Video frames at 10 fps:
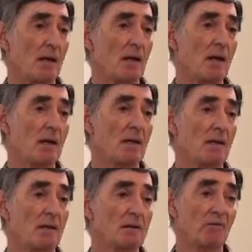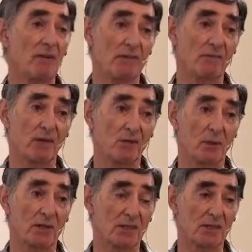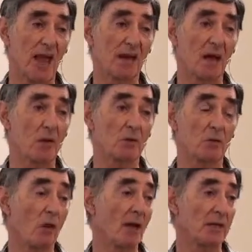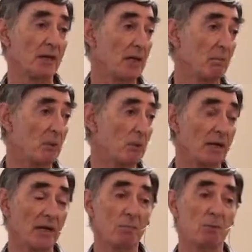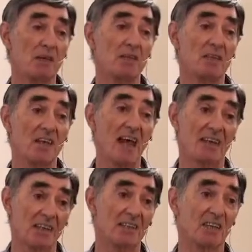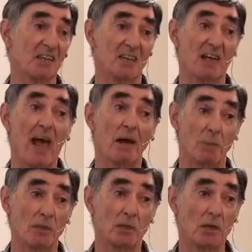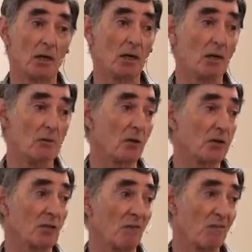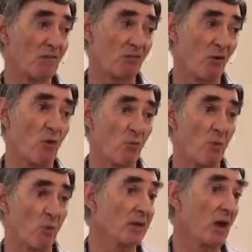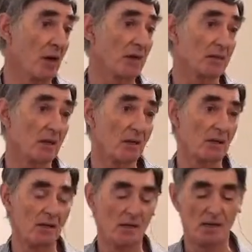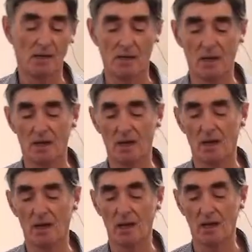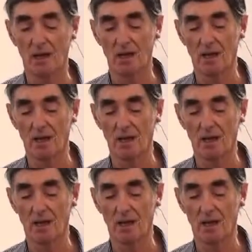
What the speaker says: It's very difficult to understand how he could write in Hebrew when Hebrew didn't yet exist as a language, not in the form that we know it. But